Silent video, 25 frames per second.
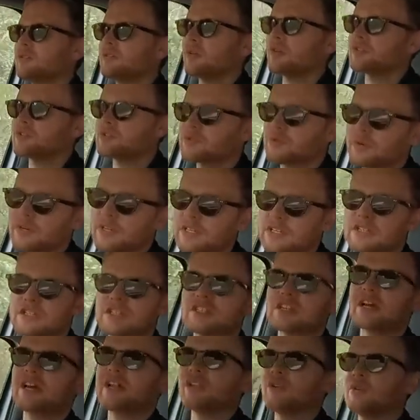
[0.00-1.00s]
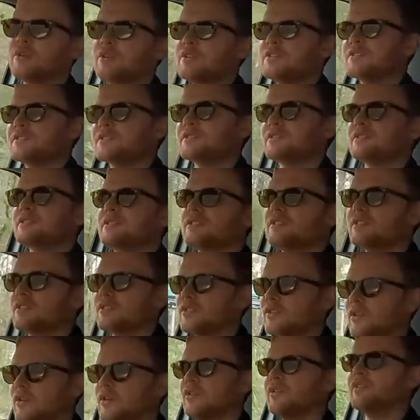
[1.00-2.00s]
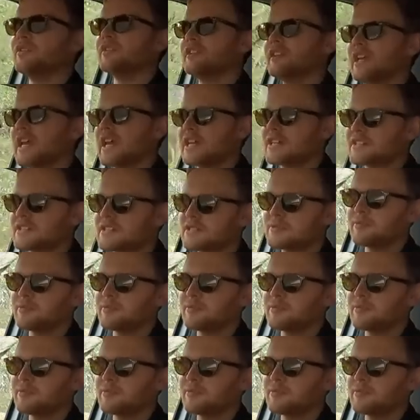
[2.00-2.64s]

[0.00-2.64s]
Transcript: Got 20-inch alloys on the X